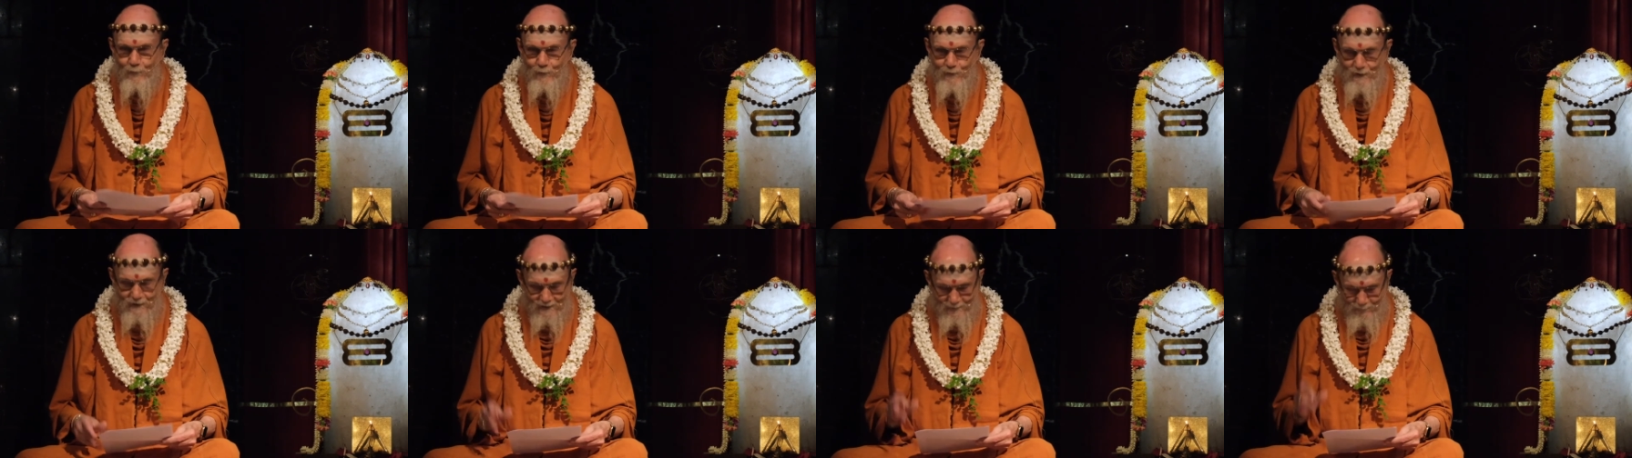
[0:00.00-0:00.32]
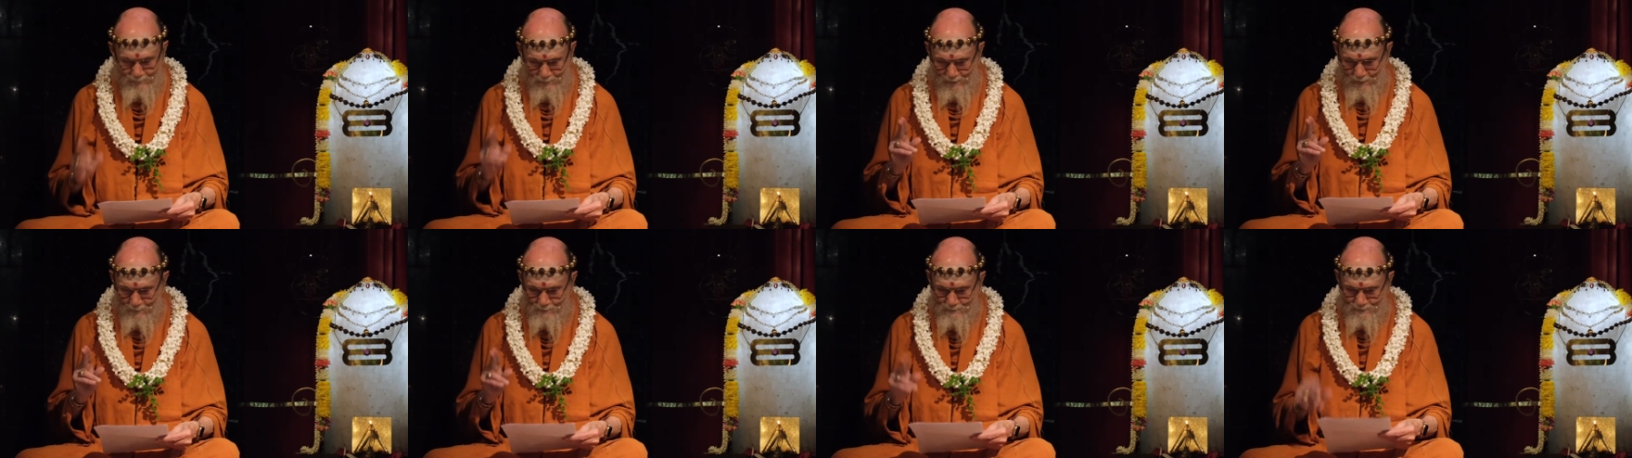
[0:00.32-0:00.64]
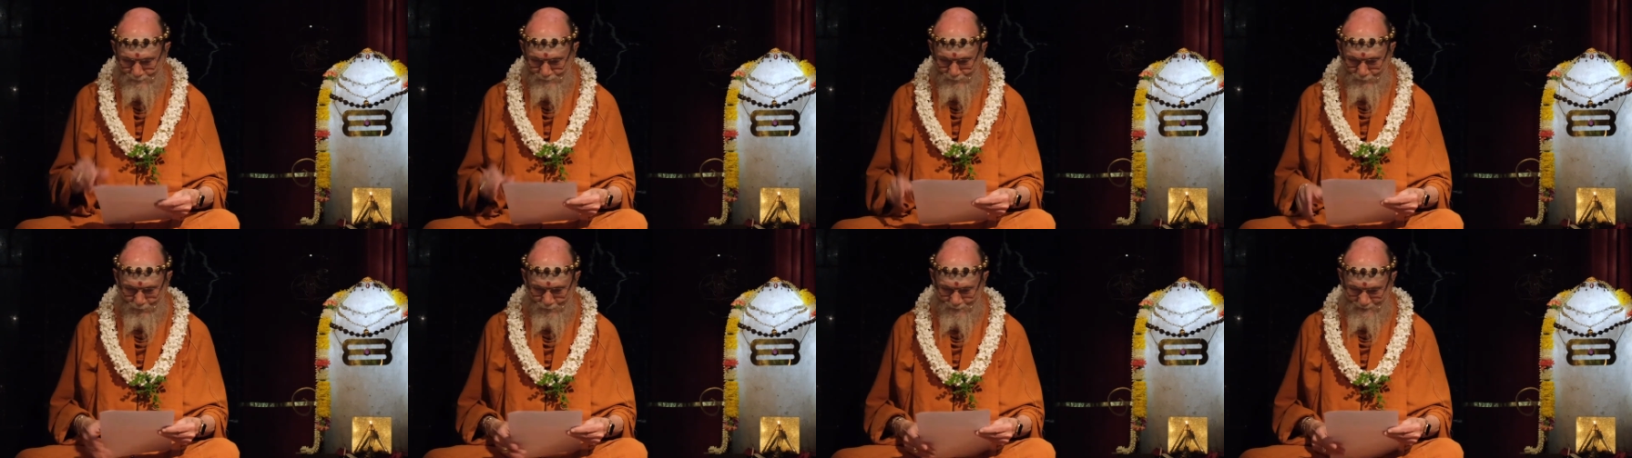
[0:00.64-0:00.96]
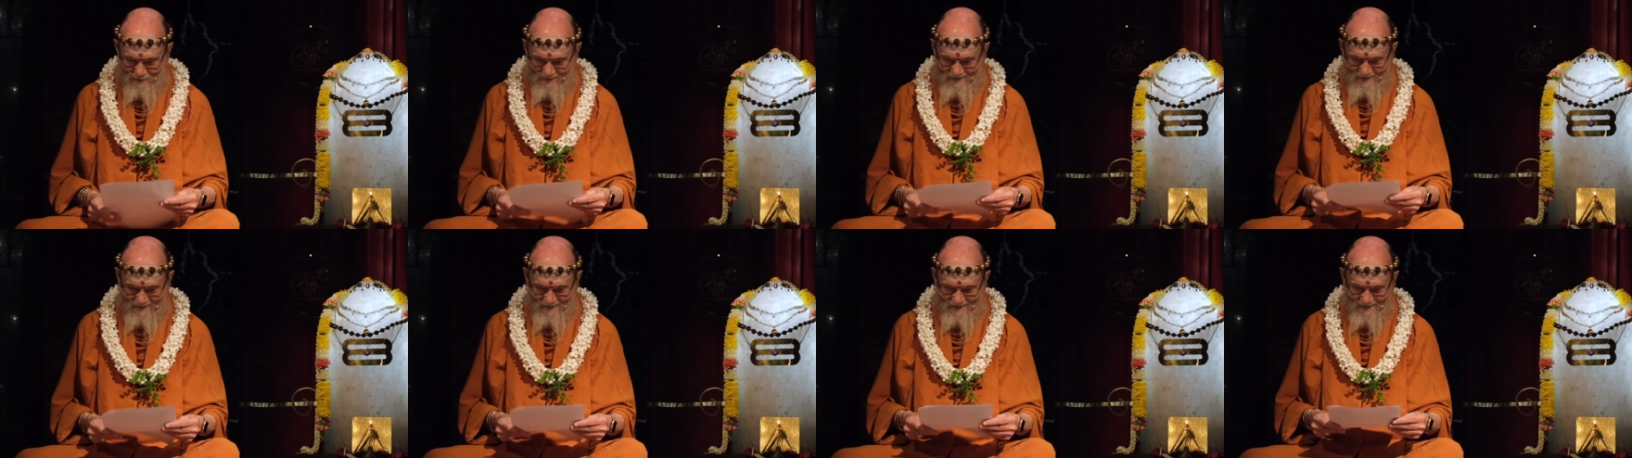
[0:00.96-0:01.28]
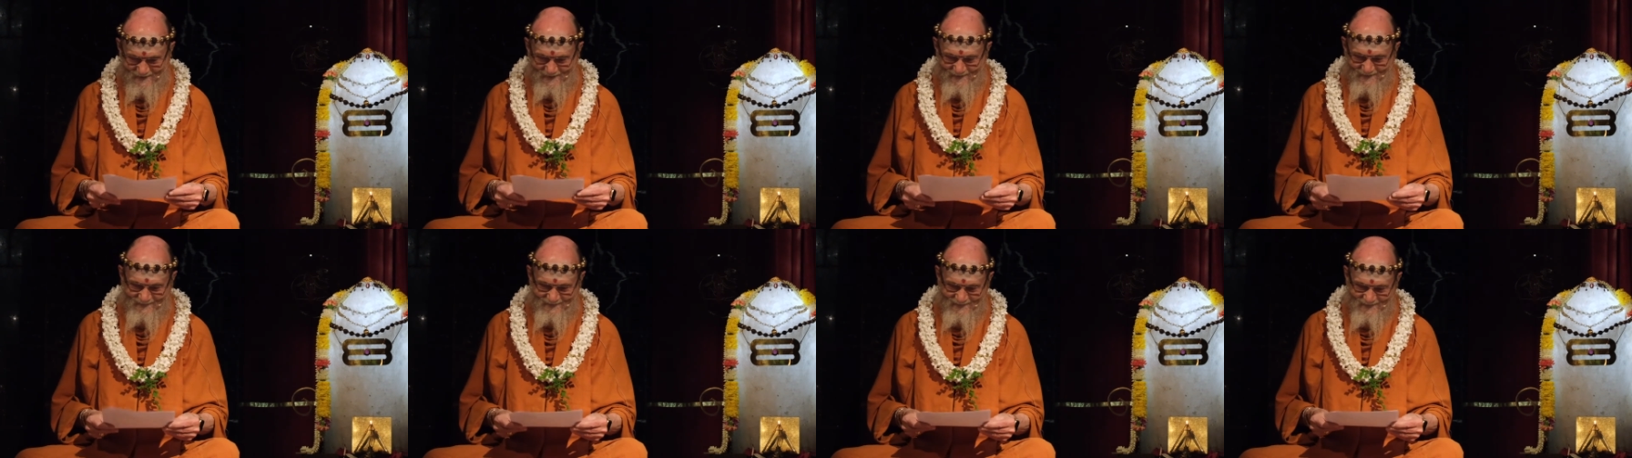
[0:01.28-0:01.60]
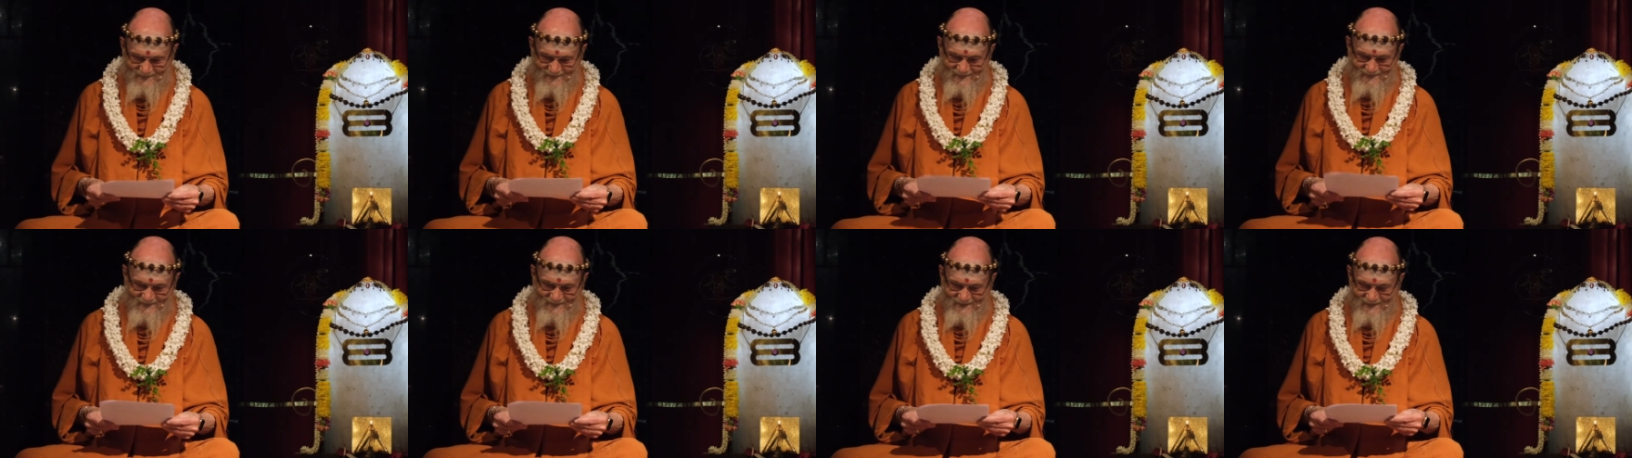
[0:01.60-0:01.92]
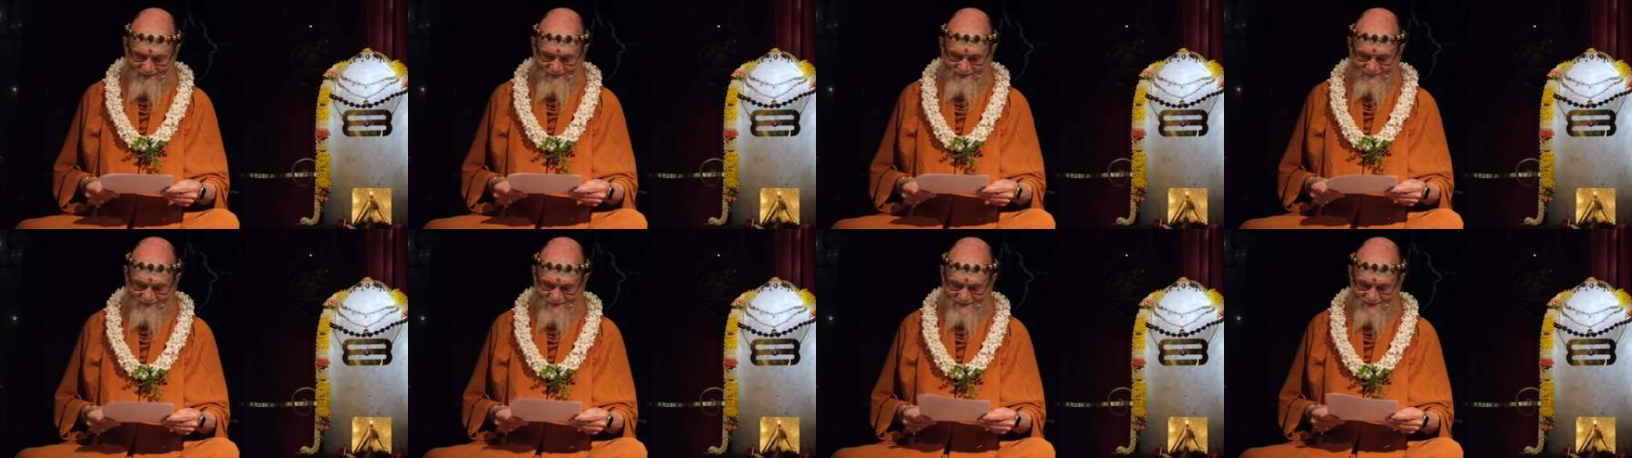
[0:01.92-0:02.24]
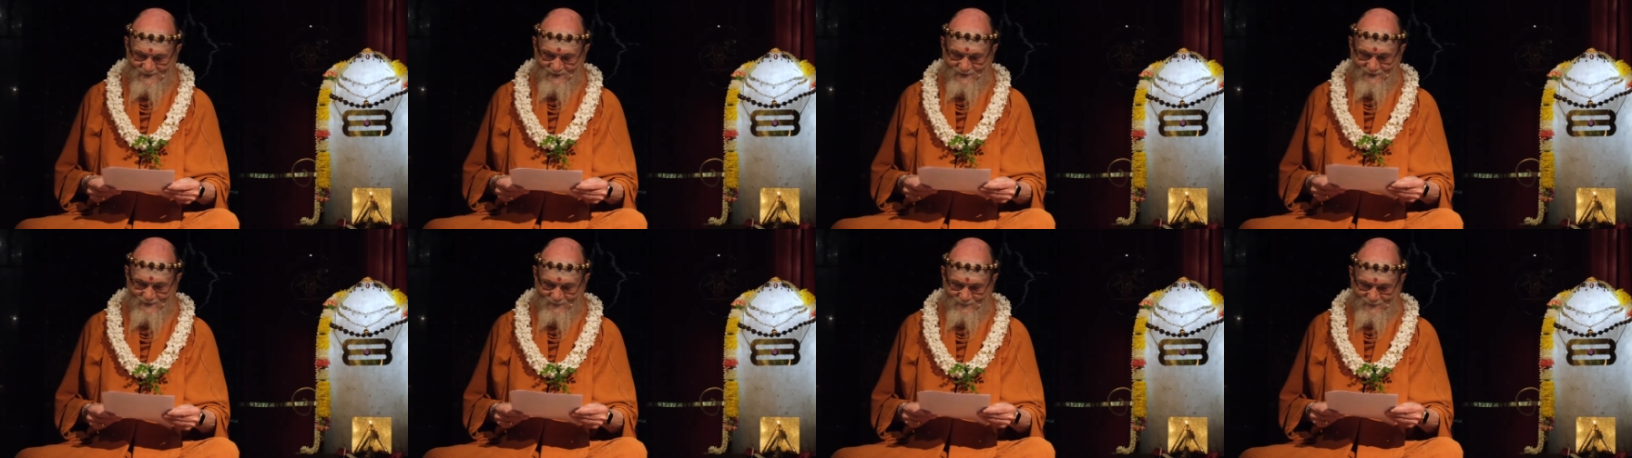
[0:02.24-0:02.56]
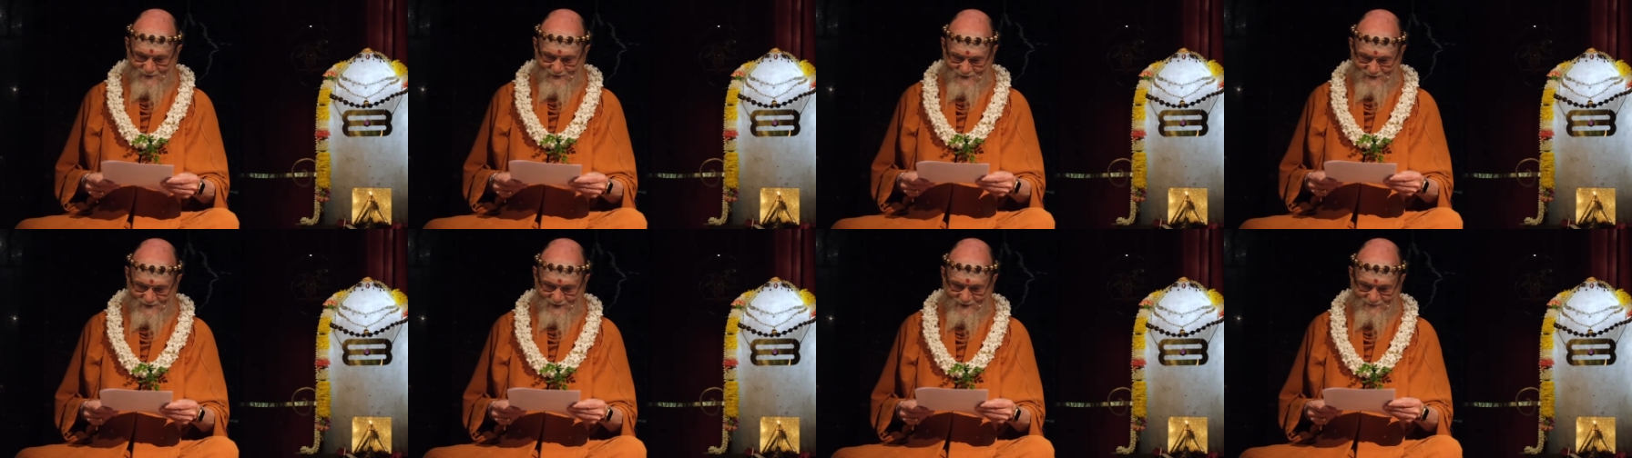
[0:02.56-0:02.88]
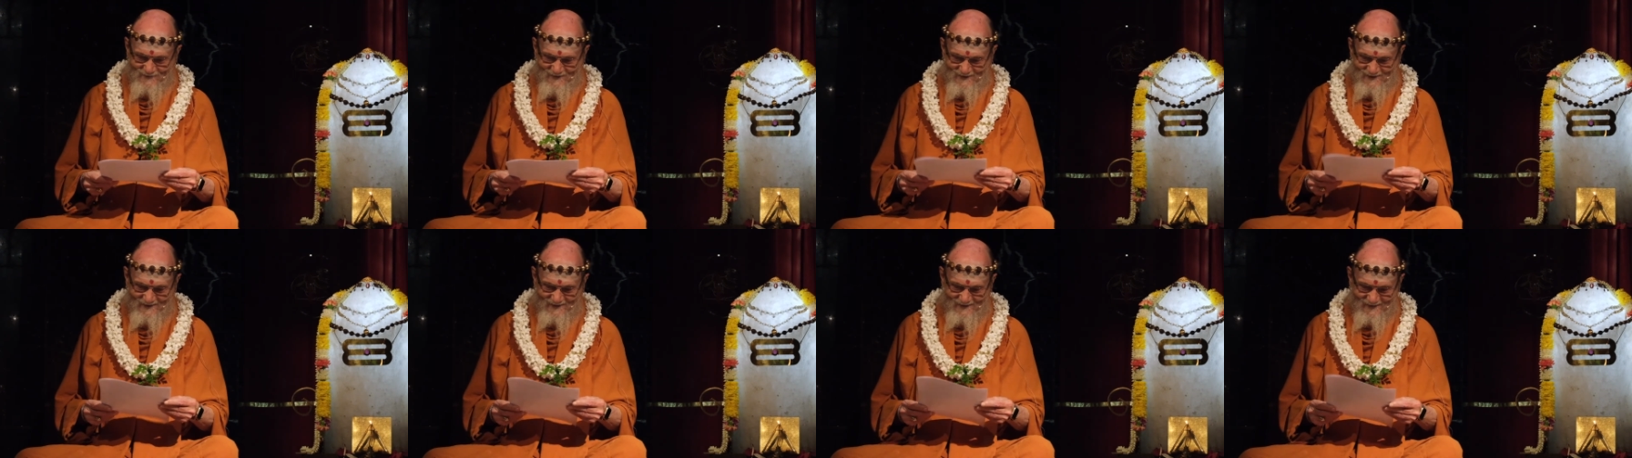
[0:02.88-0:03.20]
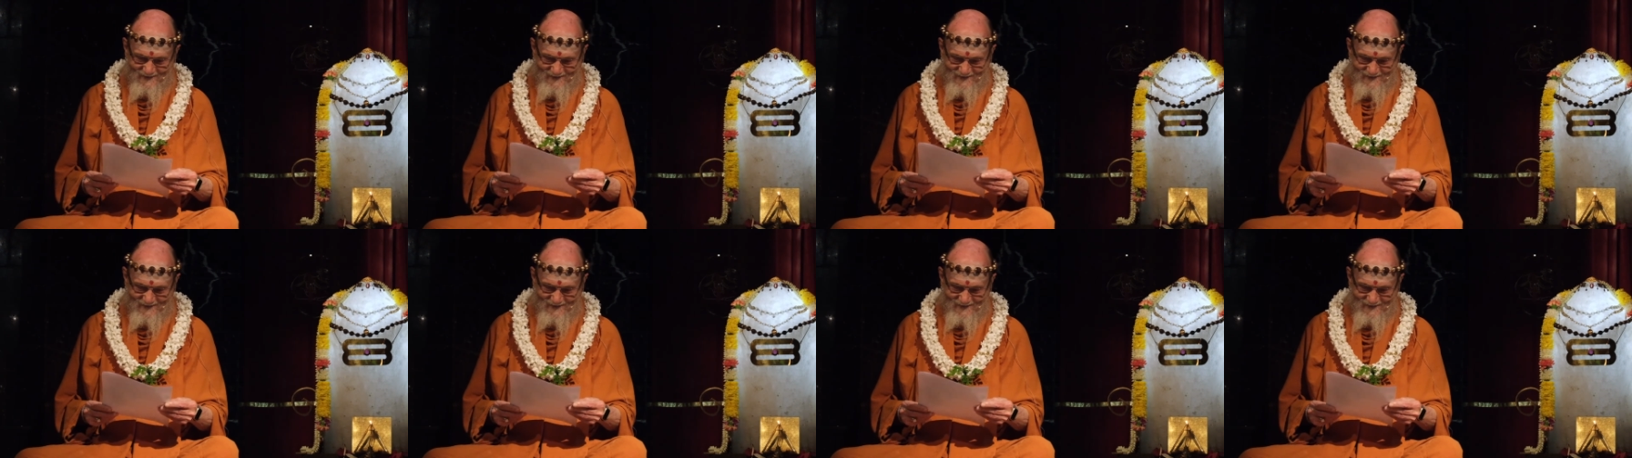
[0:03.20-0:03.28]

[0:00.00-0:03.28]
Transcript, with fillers: we're up to 14 now. Started with 7.